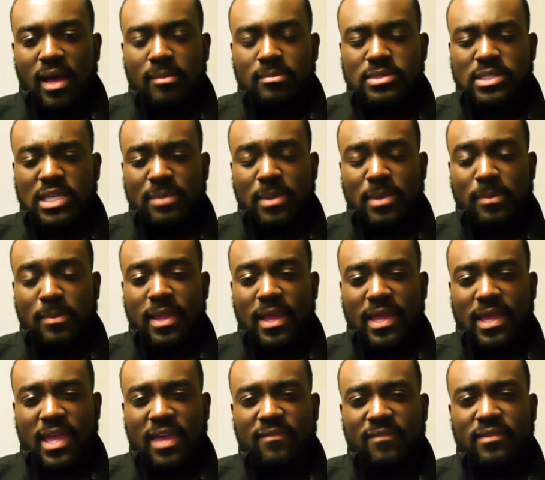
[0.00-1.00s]
Seeing people
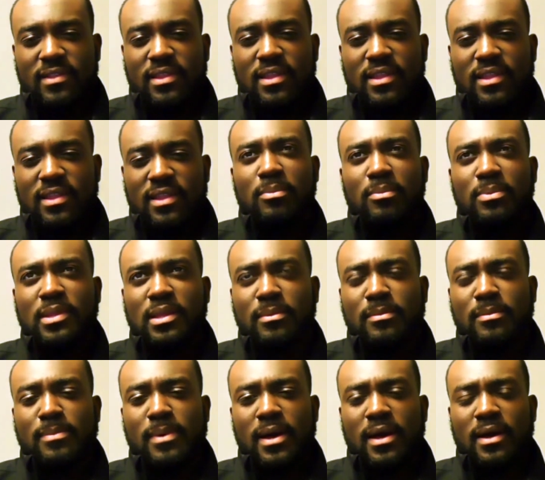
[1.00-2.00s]
like Kevin Love open up
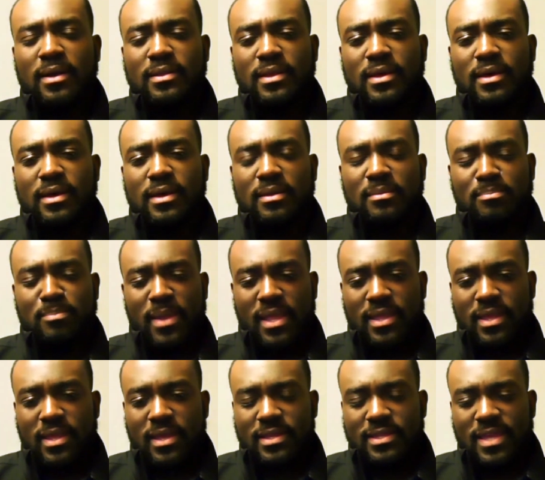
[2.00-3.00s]
about
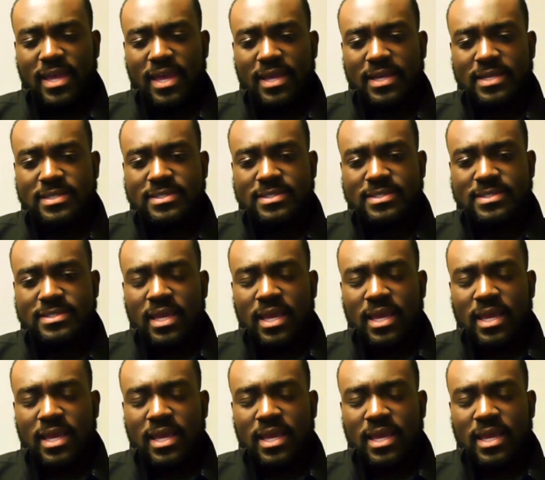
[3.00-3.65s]
panic attacks,